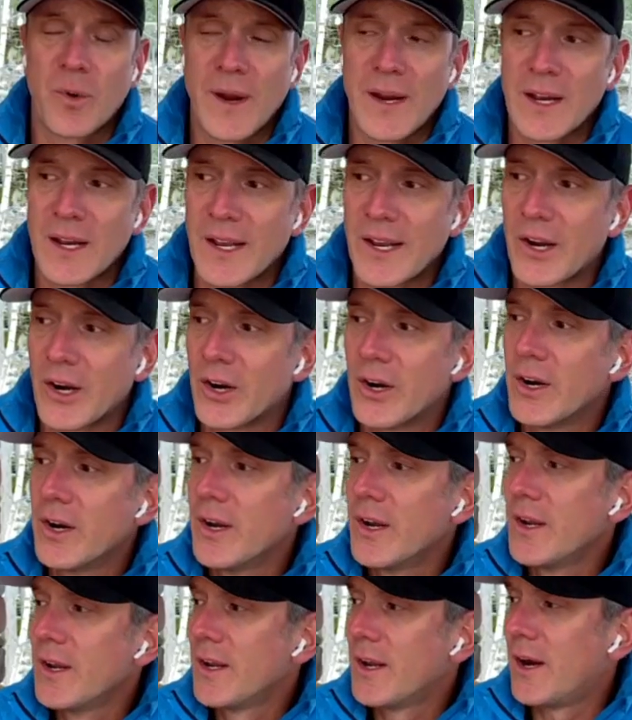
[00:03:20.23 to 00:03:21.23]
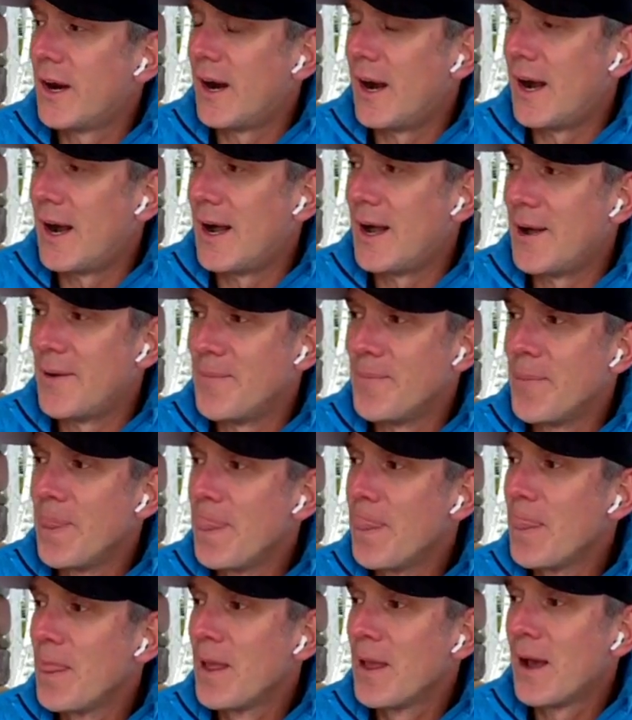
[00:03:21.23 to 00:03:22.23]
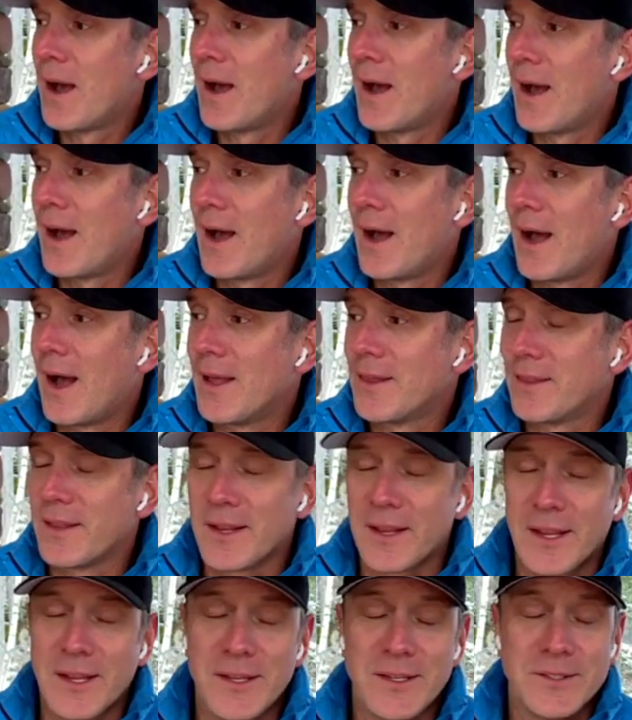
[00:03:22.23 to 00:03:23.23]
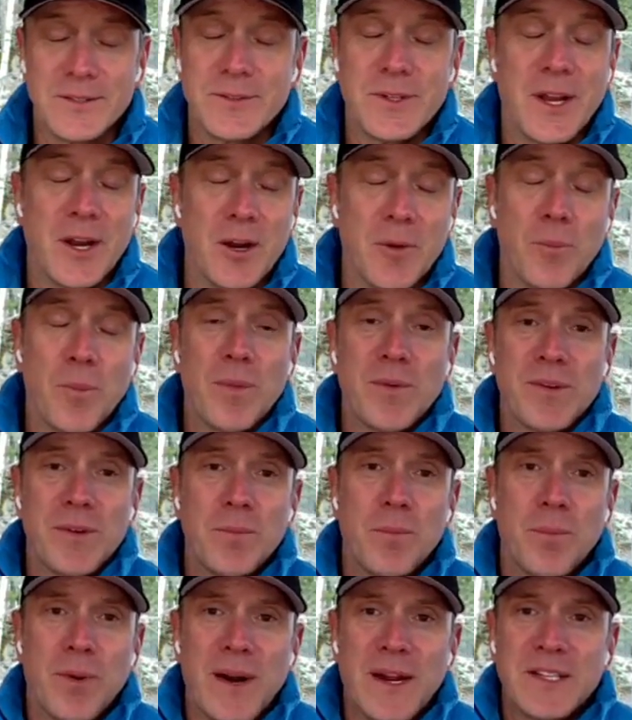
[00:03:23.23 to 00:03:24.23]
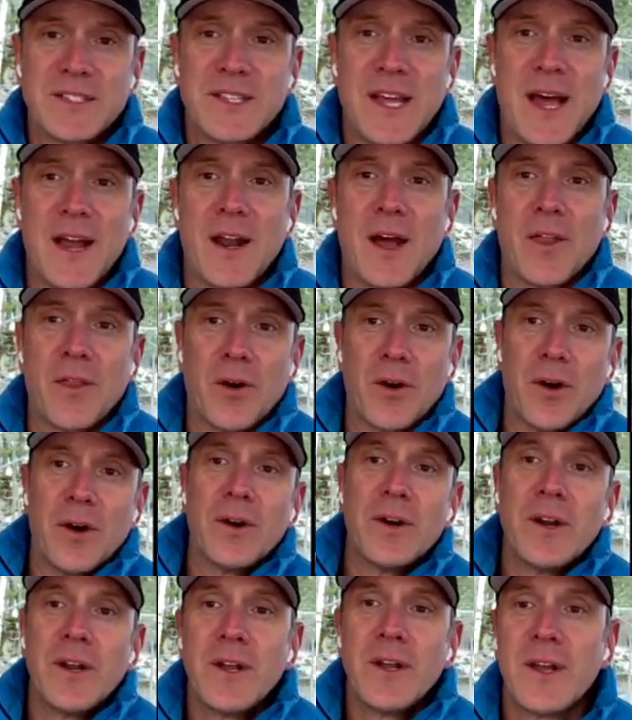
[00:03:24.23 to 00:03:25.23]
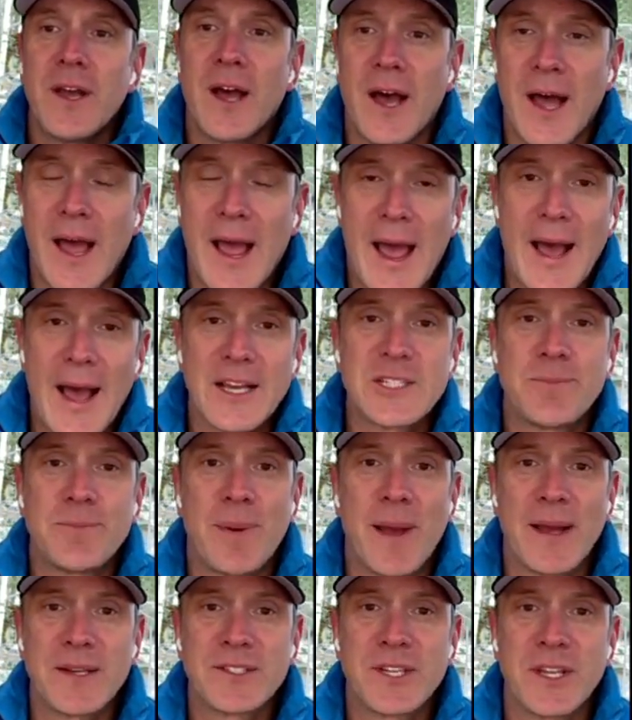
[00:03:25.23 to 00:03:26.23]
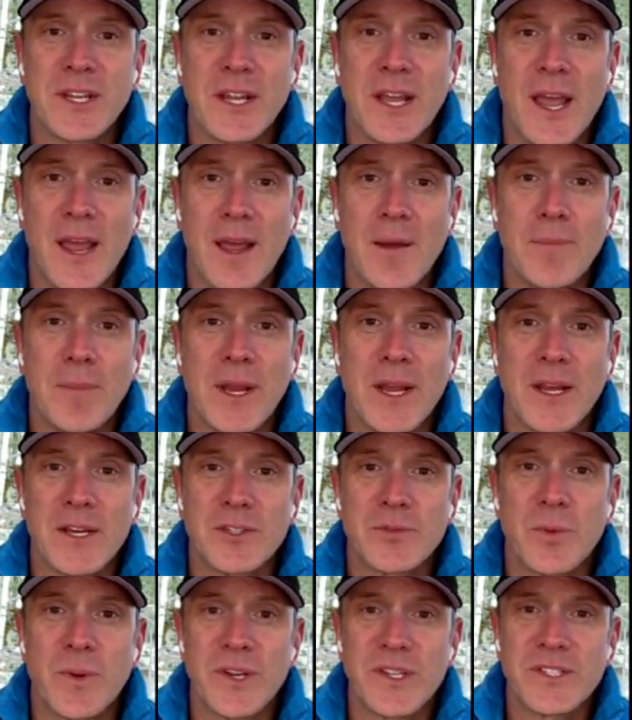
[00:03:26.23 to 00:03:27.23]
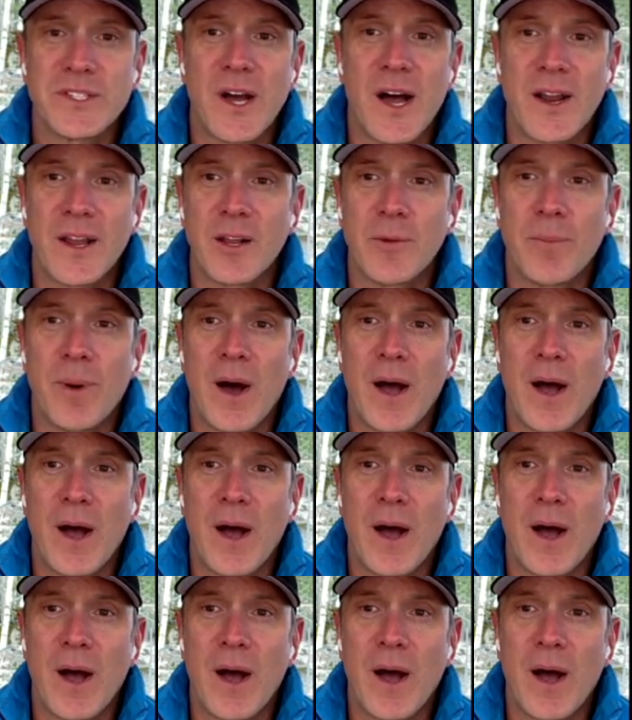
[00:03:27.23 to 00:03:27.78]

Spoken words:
great leader. I think he brings that other aspect to the game, because when he's not in the